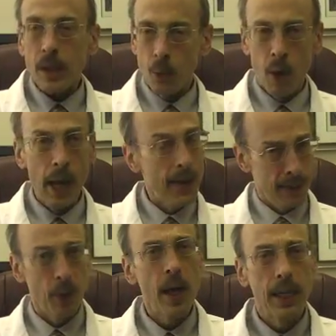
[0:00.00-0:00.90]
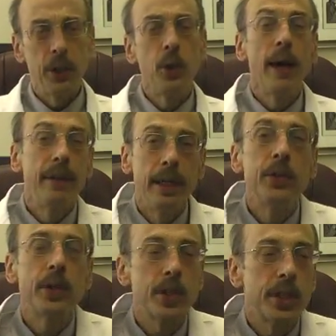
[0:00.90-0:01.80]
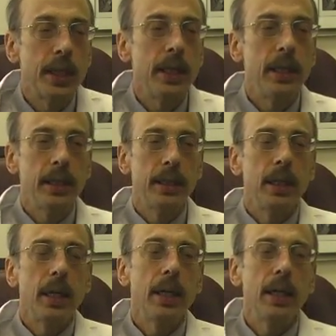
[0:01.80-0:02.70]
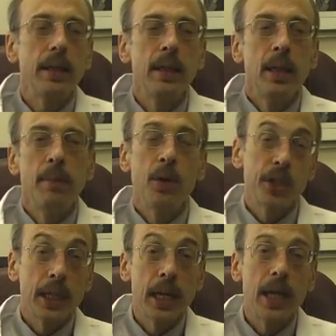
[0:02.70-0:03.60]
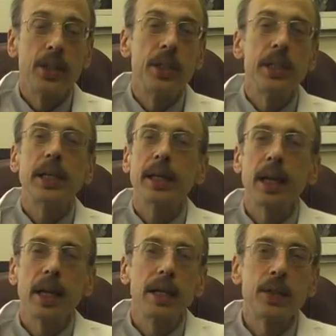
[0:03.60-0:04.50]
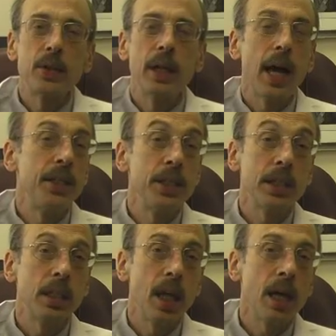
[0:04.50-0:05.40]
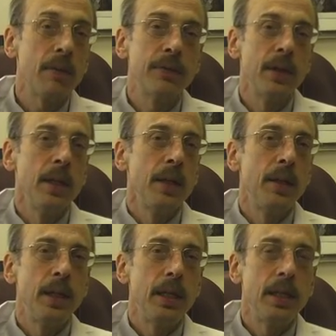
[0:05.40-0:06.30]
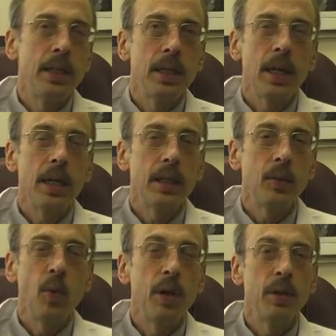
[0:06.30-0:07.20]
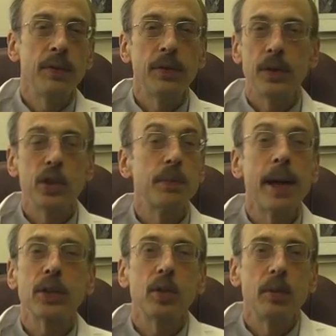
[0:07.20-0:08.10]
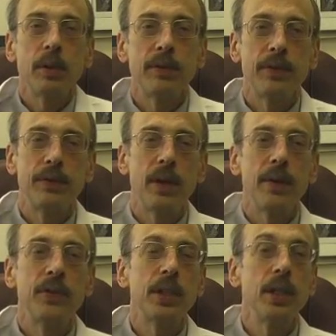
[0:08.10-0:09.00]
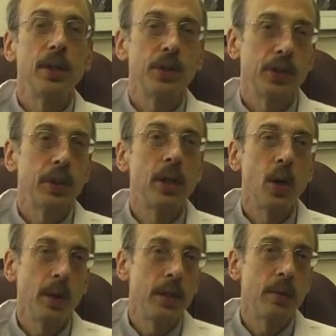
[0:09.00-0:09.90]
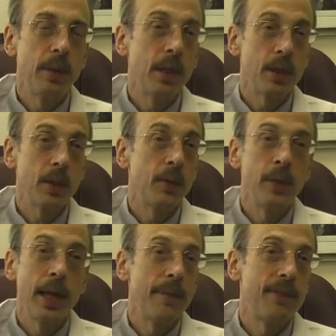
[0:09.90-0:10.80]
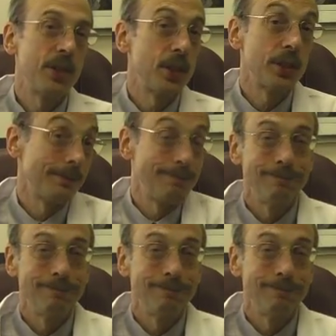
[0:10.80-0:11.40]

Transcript: while I do have an interest in both psychology and psychiatry, I just love the wonderful spectrum of skills that go into being a good rehab physician.